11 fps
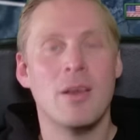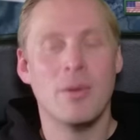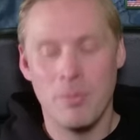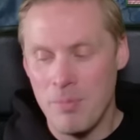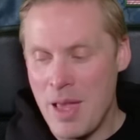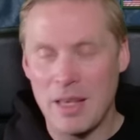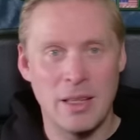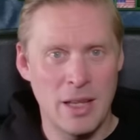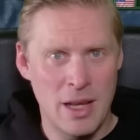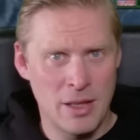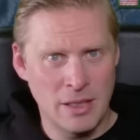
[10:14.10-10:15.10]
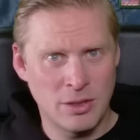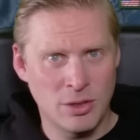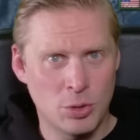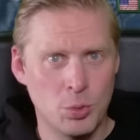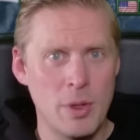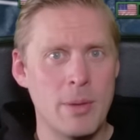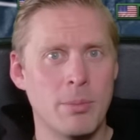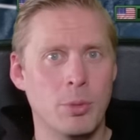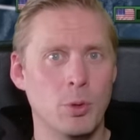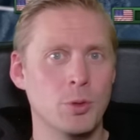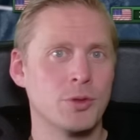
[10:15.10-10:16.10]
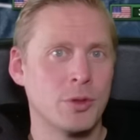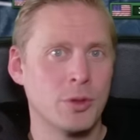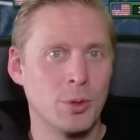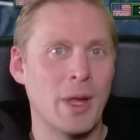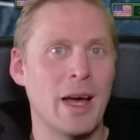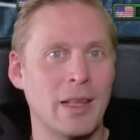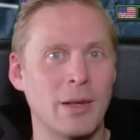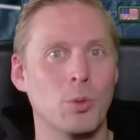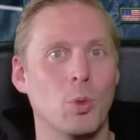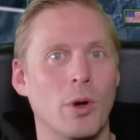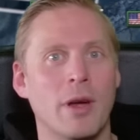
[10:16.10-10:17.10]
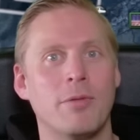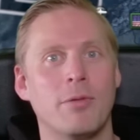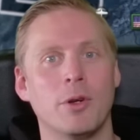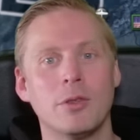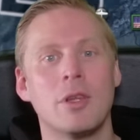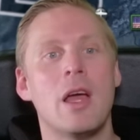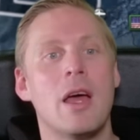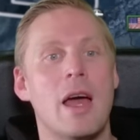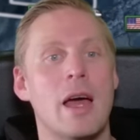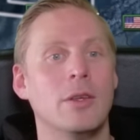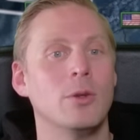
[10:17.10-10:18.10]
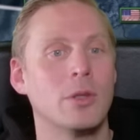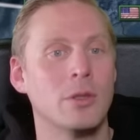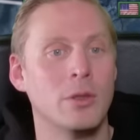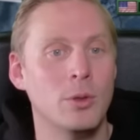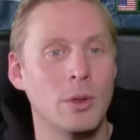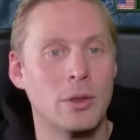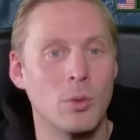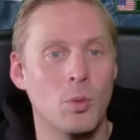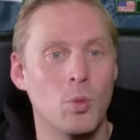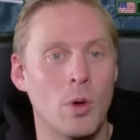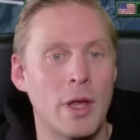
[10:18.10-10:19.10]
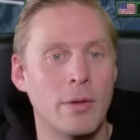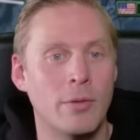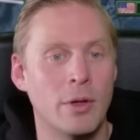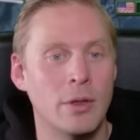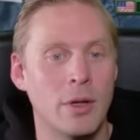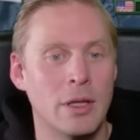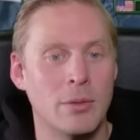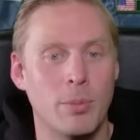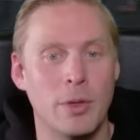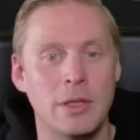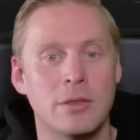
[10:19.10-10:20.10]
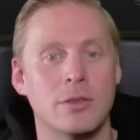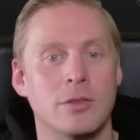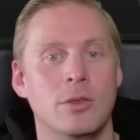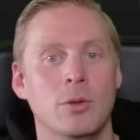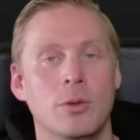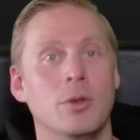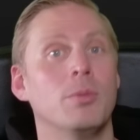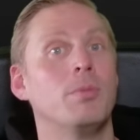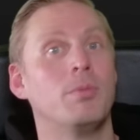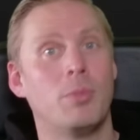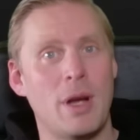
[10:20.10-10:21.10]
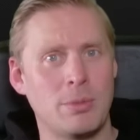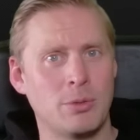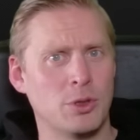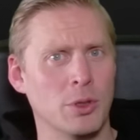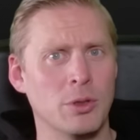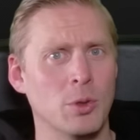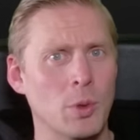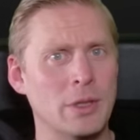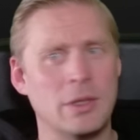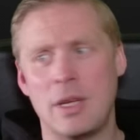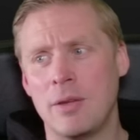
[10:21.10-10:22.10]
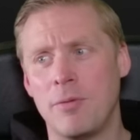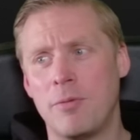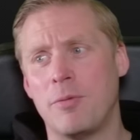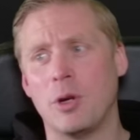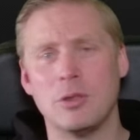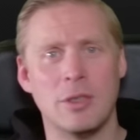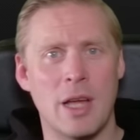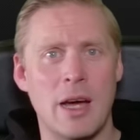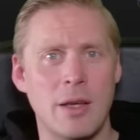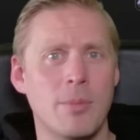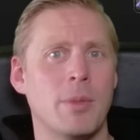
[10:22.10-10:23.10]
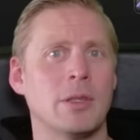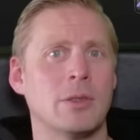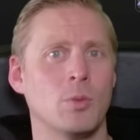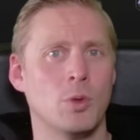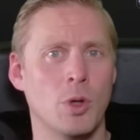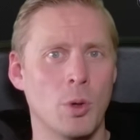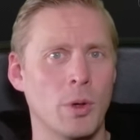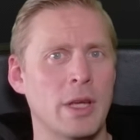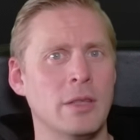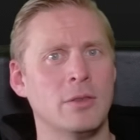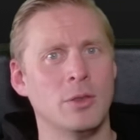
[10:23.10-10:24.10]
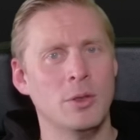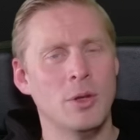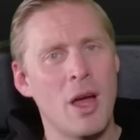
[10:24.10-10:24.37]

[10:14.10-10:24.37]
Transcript: making an extreme boost to the allied war effort and you can do it whenever it pleases you. You perhaps shouldn't do it in 39, but going into